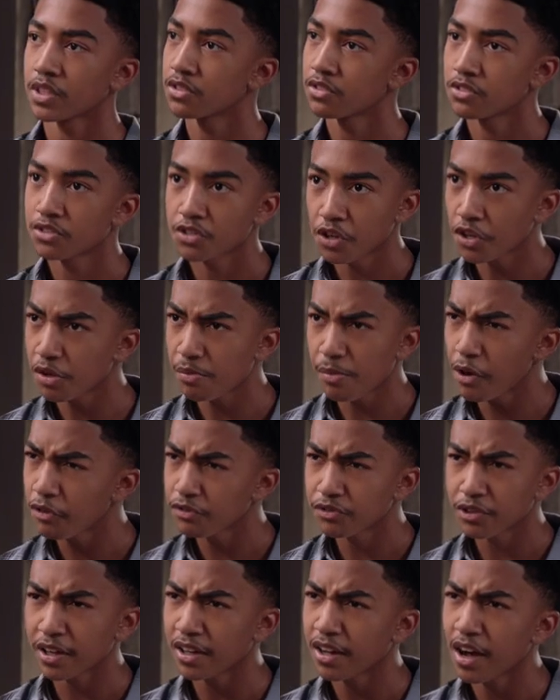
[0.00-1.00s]
So you
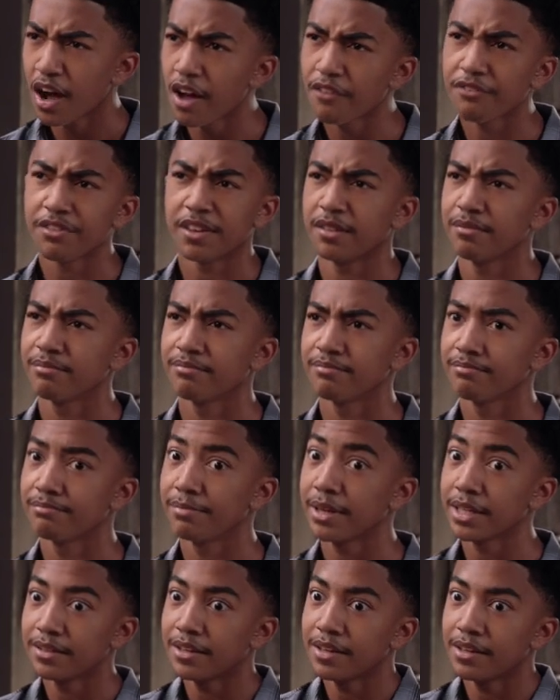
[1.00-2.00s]
both drink coffee.
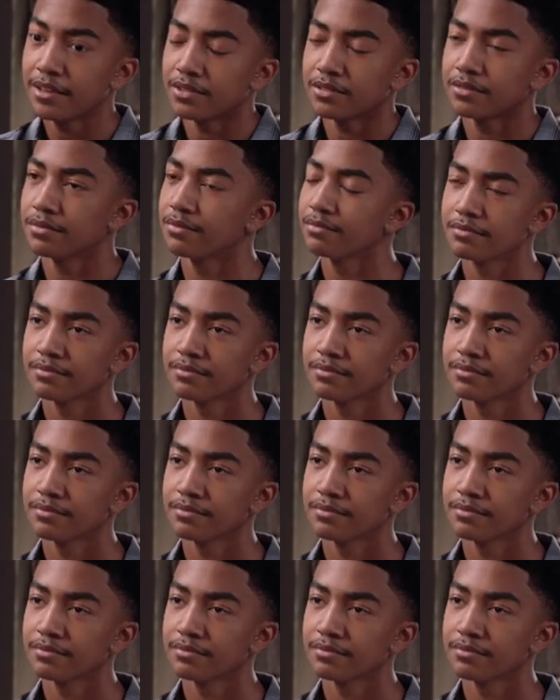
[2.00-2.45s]
Big deal.